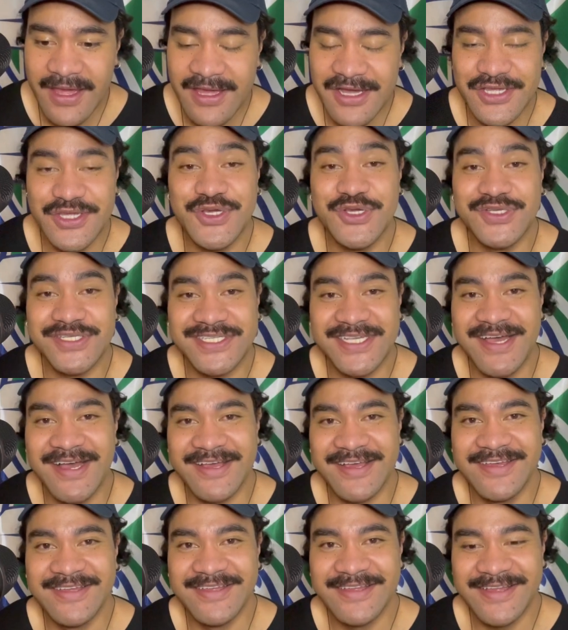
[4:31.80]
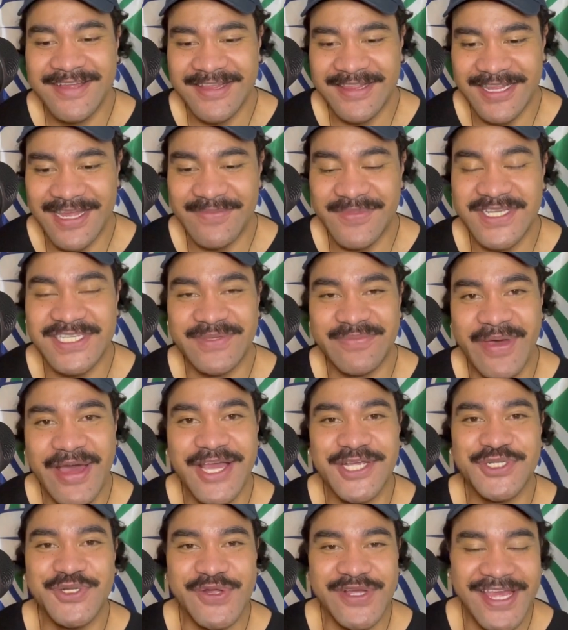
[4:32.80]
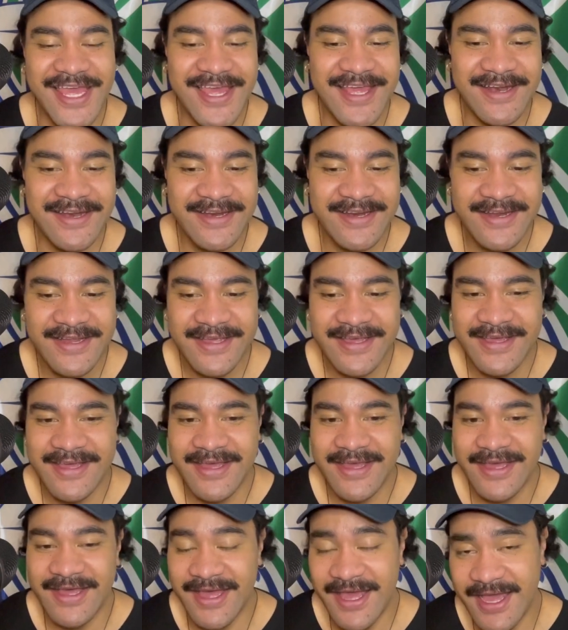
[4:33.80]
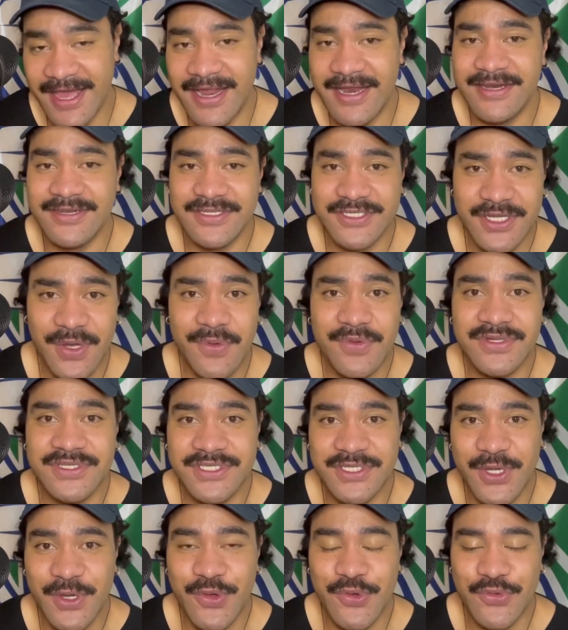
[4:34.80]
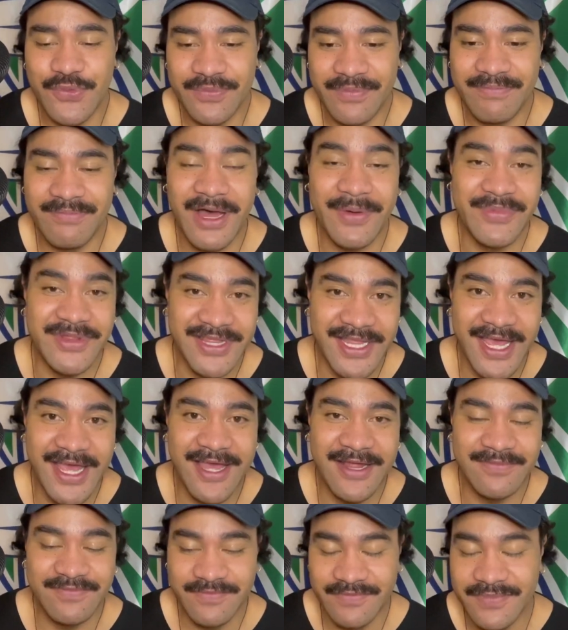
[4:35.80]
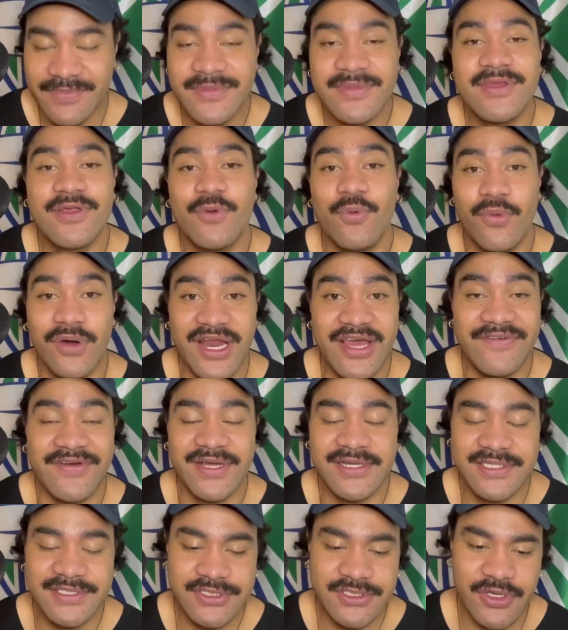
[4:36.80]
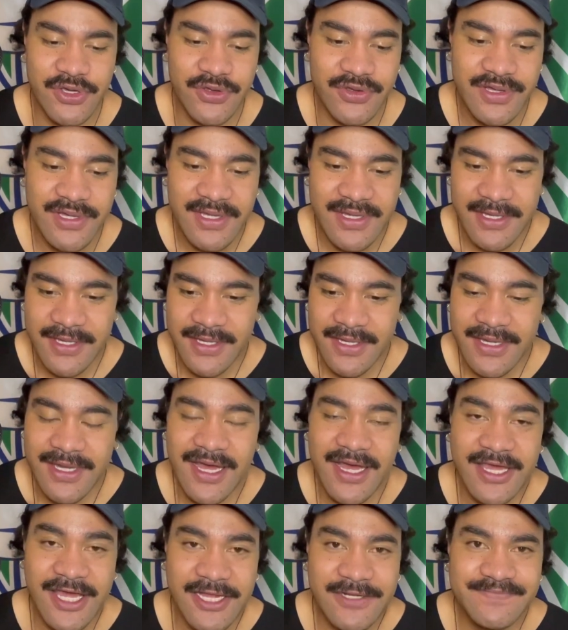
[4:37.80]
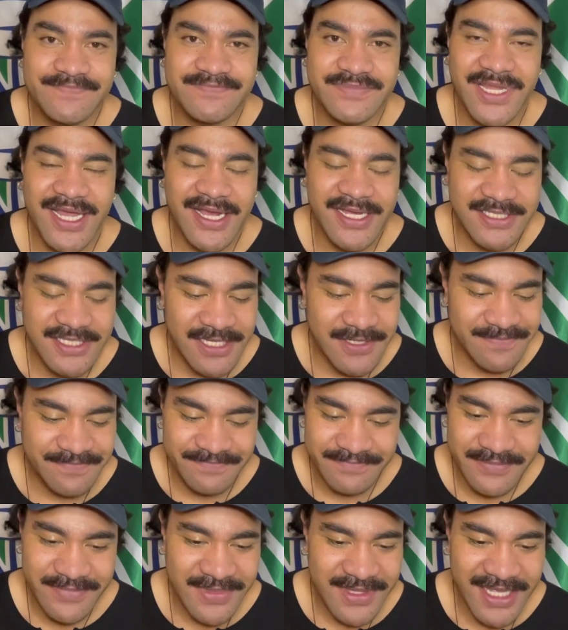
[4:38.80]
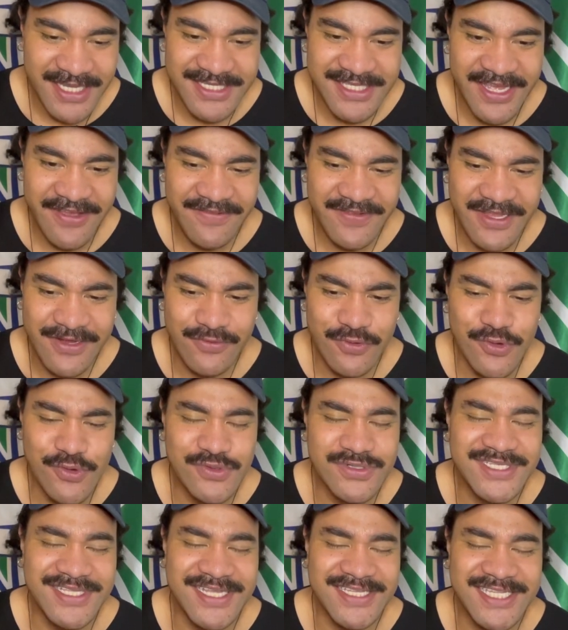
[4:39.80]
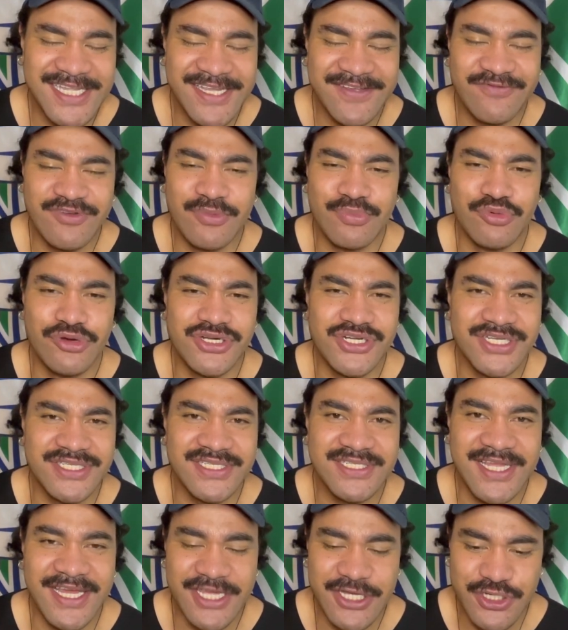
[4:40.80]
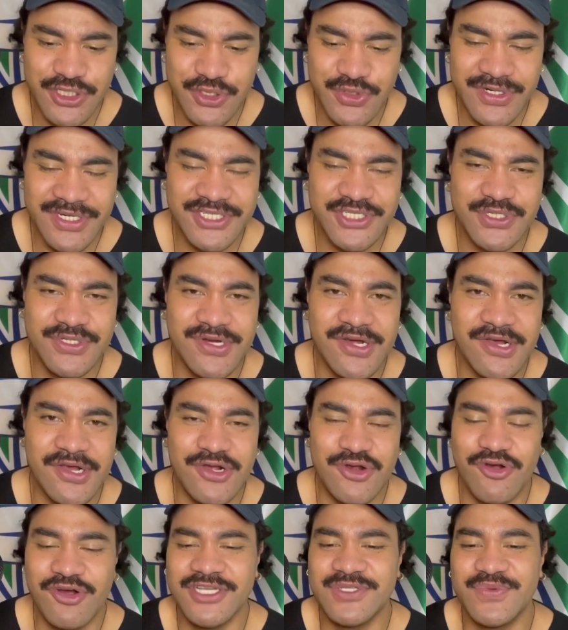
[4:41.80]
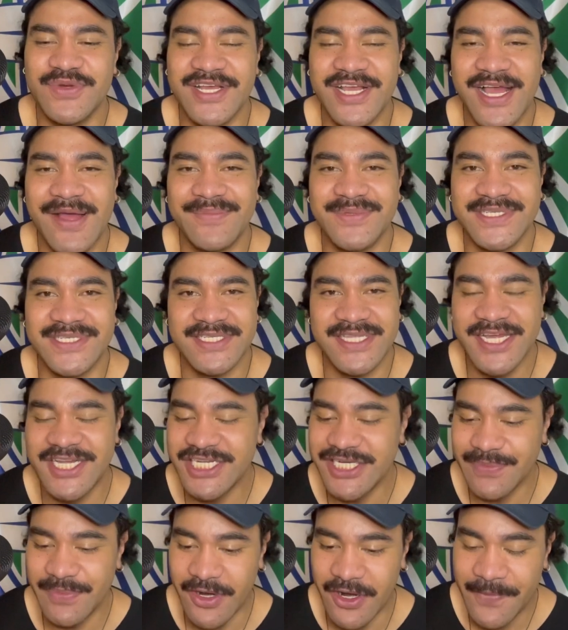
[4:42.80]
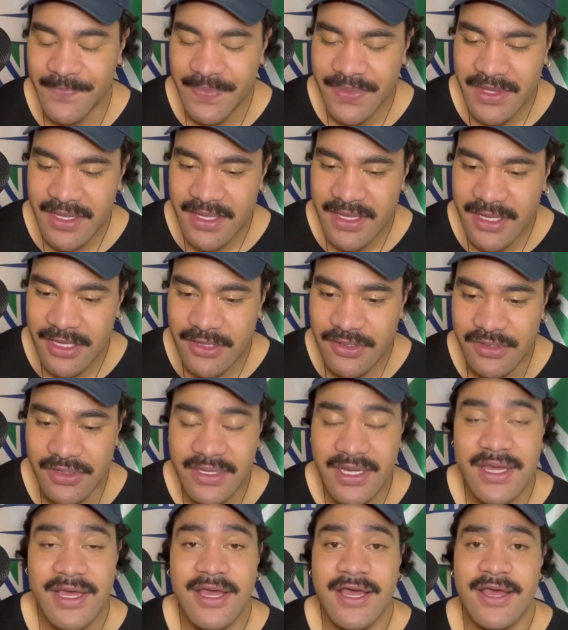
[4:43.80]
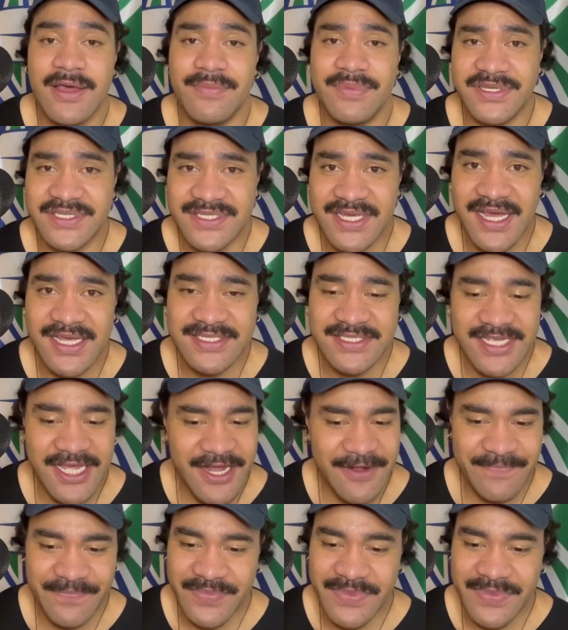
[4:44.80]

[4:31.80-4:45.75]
you suck, let me smash you again, and so, mum and dad, whatever. So again, like I said, there's definitely rules, there's definitely bridges that you should and should not cross when it comes to sledging. But look, besides that,